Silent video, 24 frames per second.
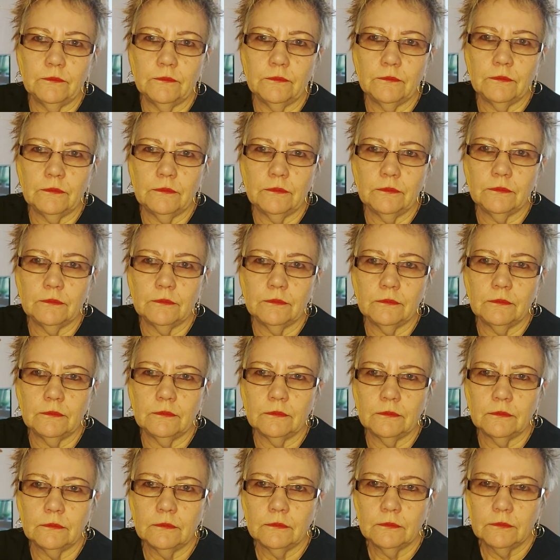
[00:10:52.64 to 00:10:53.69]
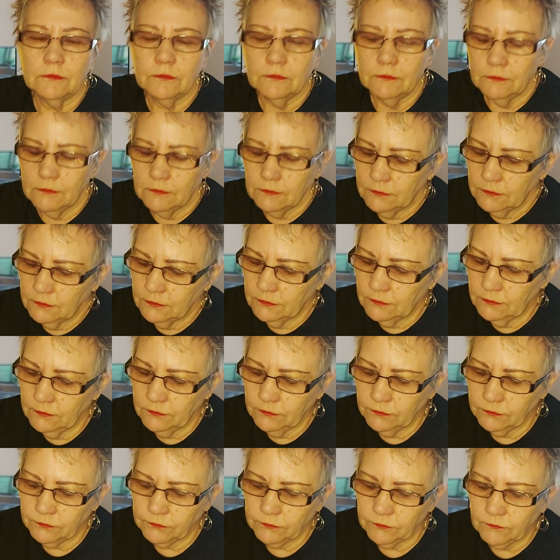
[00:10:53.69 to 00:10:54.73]

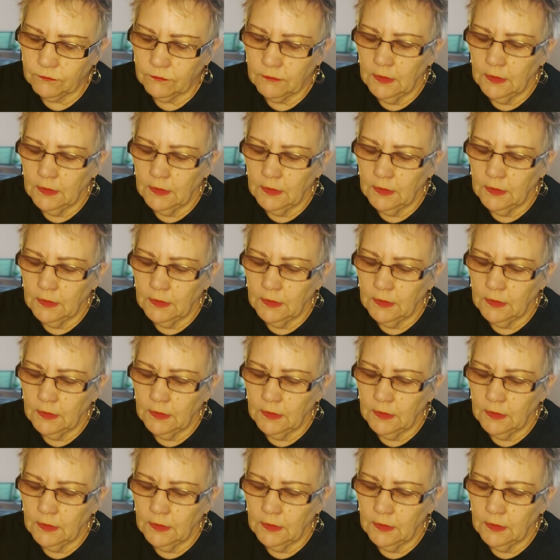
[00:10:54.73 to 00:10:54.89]
Nothing is said.